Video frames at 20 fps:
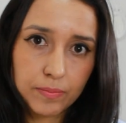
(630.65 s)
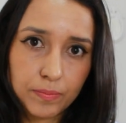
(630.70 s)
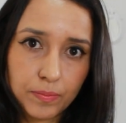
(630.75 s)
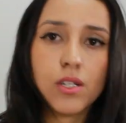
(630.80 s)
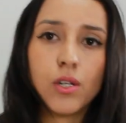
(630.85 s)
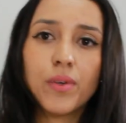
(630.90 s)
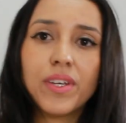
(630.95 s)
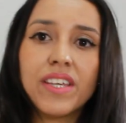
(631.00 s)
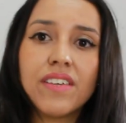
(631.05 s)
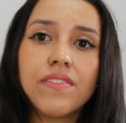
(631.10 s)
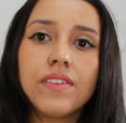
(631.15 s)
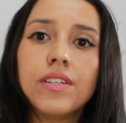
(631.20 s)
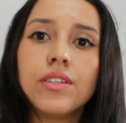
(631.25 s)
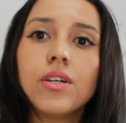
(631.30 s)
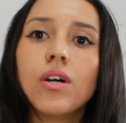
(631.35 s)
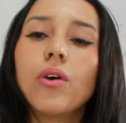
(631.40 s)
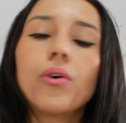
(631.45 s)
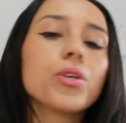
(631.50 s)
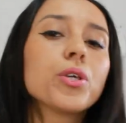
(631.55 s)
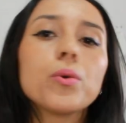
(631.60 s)
So even
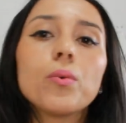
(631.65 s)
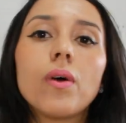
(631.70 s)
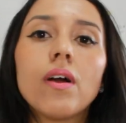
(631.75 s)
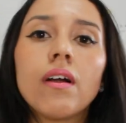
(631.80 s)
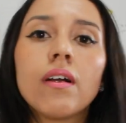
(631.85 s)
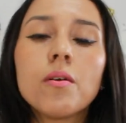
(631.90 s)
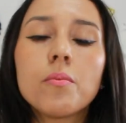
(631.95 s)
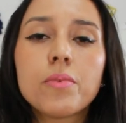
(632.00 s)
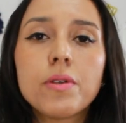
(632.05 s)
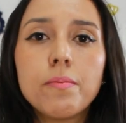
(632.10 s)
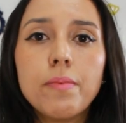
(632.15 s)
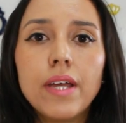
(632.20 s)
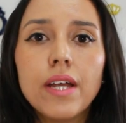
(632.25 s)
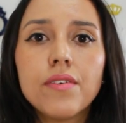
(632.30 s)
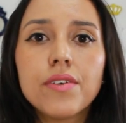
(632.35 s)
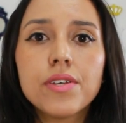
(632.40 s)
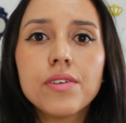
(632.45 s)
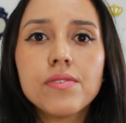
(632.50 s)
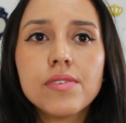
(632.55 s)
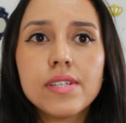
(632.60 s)
though you are
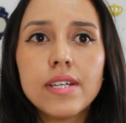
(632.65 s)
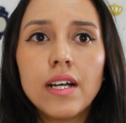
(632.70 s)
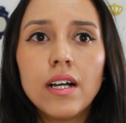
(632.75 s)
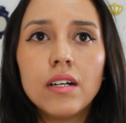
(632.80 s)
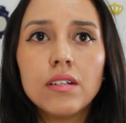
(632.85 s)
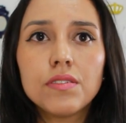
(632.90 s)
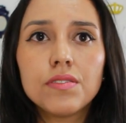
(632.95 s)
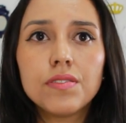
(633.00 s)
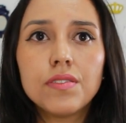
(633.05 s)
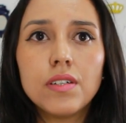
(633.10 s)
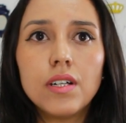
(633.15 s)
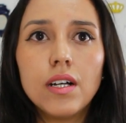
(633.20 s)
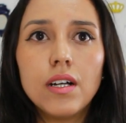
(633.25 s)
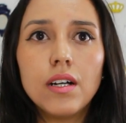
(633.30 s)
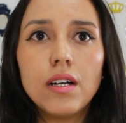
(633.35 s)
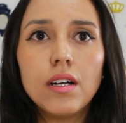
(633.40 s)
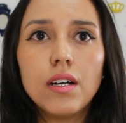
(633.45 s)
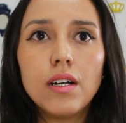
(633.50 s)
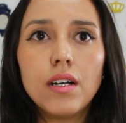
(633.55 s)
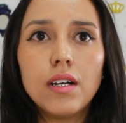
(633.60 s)
preparing yourself
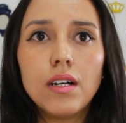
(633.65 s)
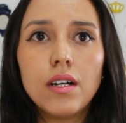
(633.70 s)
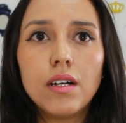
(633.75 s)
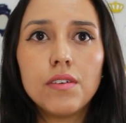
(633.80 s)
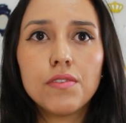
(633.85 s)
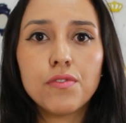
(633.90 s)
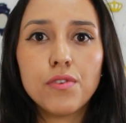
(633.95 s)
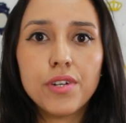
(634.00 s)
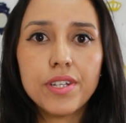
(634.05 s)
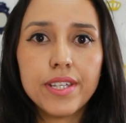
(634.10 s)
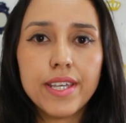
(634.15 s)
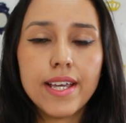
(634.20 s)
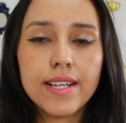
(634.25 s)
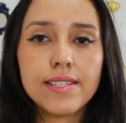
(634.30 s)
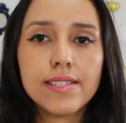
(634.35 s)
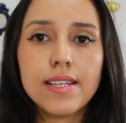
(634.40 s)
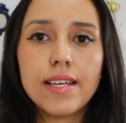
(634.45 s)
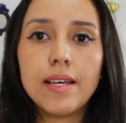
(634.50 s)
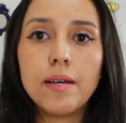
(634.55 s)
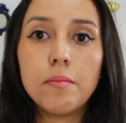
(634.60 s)
uh, for the
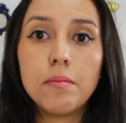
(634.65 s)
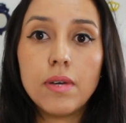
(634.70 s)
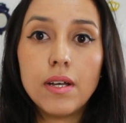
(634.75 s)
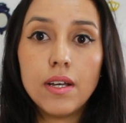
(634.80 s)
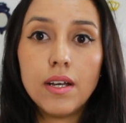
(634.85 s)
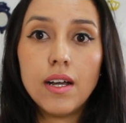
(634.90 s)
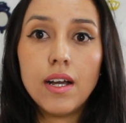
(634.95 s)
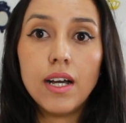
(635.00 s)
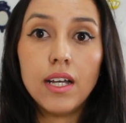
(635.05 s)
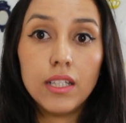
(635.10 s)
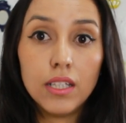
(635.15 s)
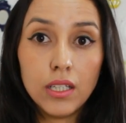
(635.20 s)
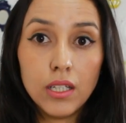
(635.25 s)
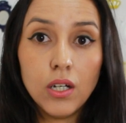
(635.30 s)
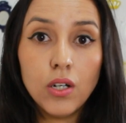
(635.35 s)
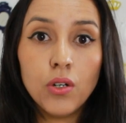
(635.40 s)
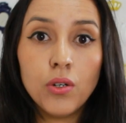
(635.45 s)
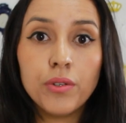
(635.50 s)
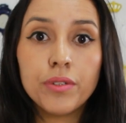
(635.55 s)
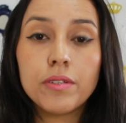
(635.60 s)
exam
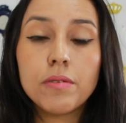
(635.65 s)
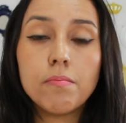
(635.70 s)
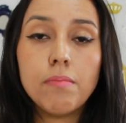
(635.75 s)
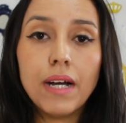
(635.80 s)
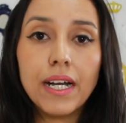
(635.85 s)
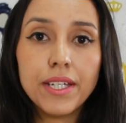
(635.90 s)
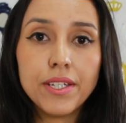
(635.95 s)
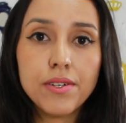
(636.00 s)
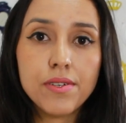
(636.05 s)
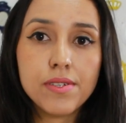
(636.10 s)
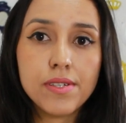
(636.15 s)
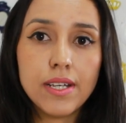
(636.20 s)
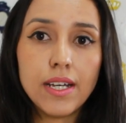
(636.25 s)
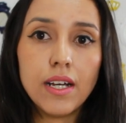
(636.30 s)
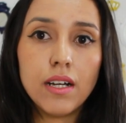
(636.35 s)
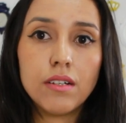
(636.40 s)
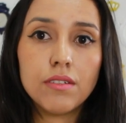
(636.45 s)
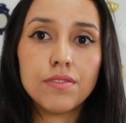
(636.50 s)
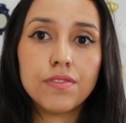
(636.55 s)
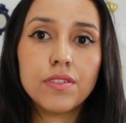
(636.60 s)
alone, by
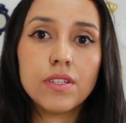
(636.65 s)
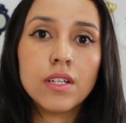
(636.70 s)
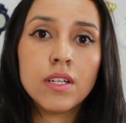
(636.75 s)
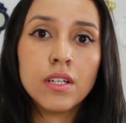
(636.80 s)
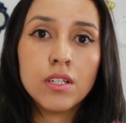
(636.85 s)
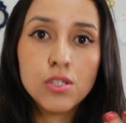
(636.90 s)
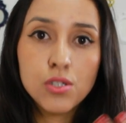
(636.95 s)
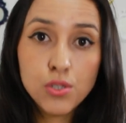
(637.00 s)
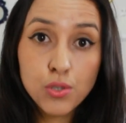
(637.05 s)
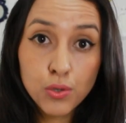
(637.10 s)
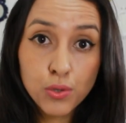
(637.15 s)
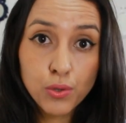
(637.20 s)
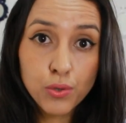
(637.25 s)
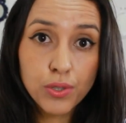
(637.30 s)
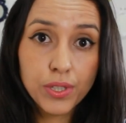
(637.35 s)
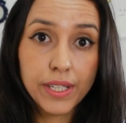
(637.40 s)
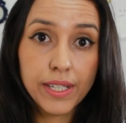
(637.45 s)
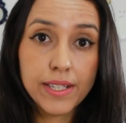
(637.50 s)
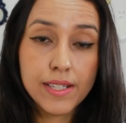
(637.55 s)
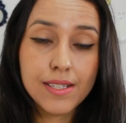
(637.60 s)
yourself,
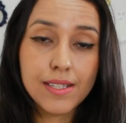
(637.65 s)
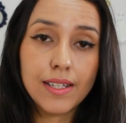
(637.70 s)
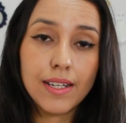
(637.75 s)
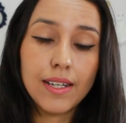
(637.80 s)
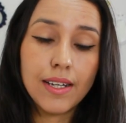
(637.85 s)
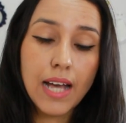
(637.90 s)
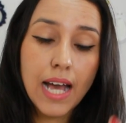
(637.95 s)
do this.